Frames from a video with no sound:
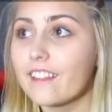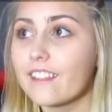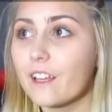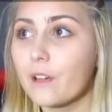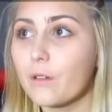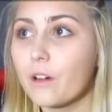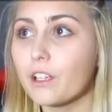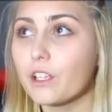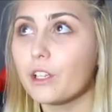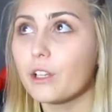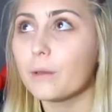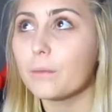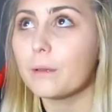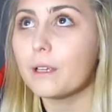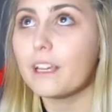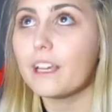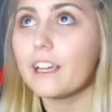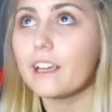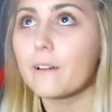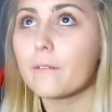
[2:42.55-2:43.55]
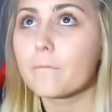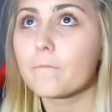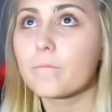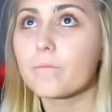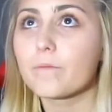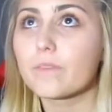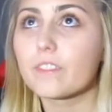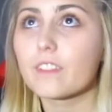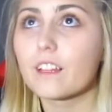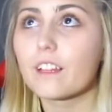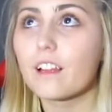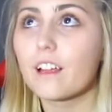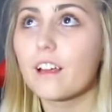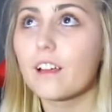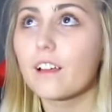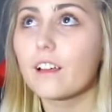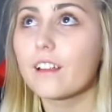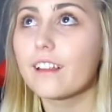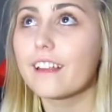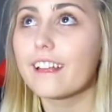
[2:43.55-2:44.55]
They want you to be
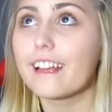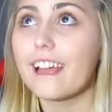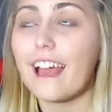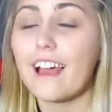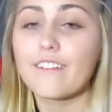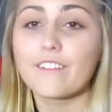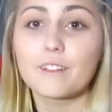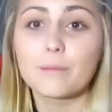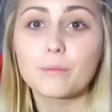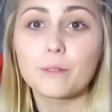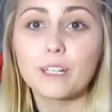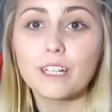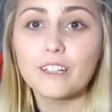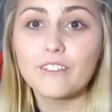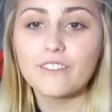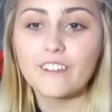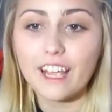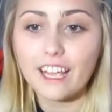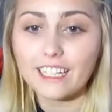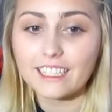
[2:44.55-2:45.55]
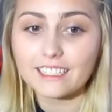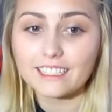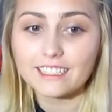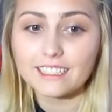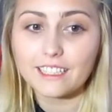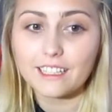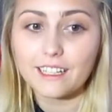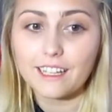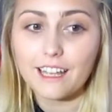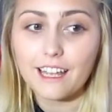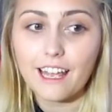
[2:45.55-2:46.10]
like, have a pretty face,